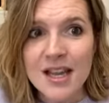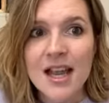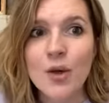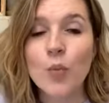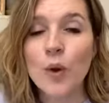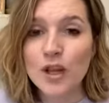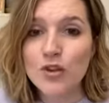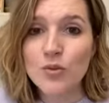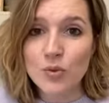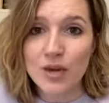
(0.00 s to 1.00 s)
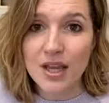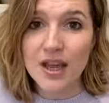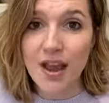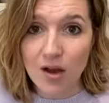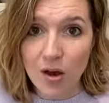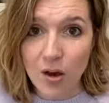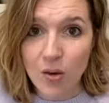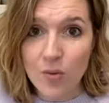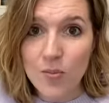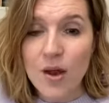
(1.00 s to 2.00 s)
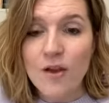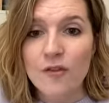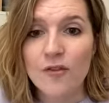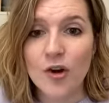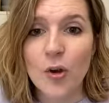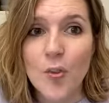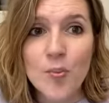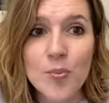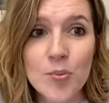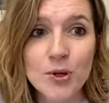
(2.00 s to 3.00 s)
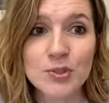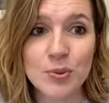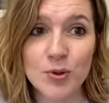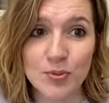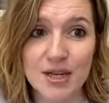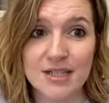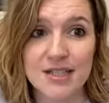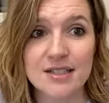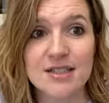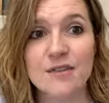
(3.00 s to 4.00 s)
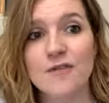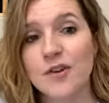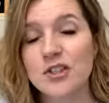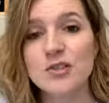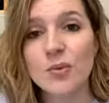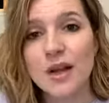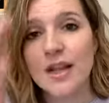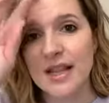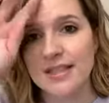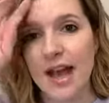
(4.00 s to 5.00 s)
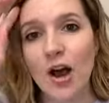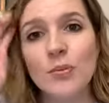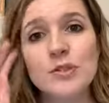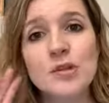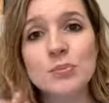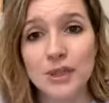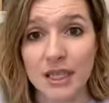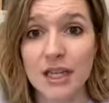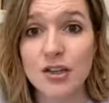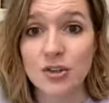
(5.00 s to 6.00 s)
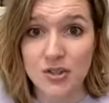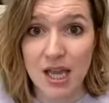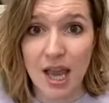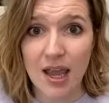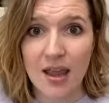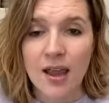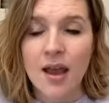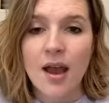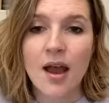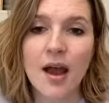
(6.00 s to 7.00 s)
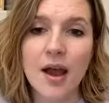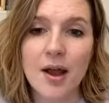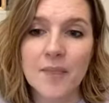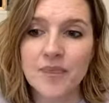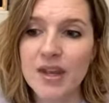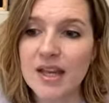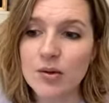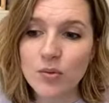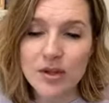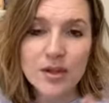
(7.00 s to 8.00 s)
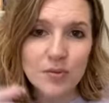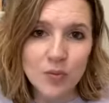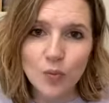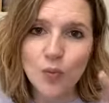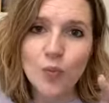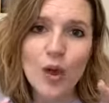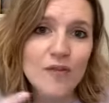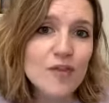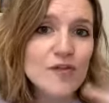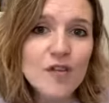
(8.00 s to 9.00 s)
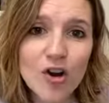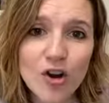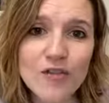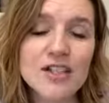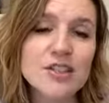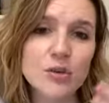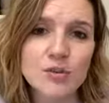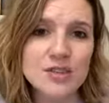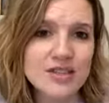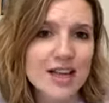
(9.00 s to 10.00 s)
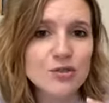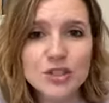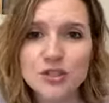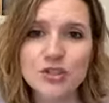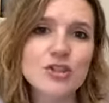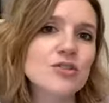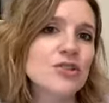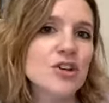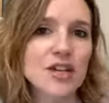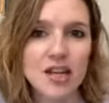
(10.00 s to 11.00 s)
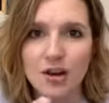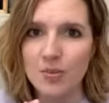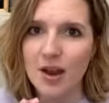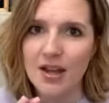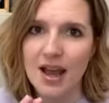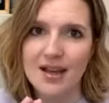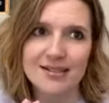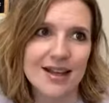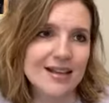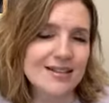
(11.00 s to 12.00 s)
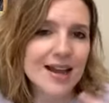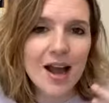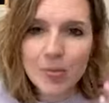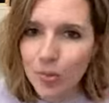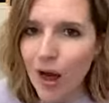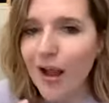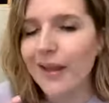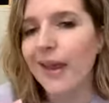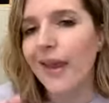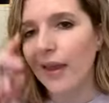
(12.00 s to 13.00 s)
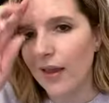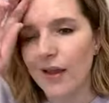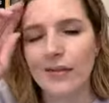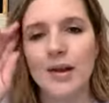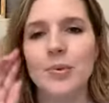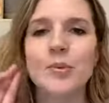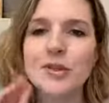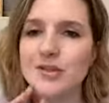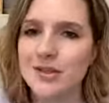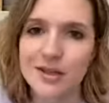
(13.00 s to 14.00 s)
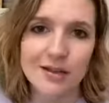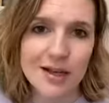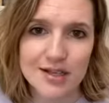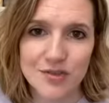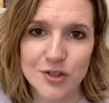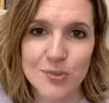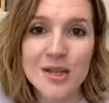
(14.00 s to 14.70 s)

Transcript: when you're working at home, for multiple reasons. The first one is it helps you plan your day. If you've never heard of it, so scheduling your to-dos, you're going to hear about it as like time blocking. A lot of people use a lot of different terms.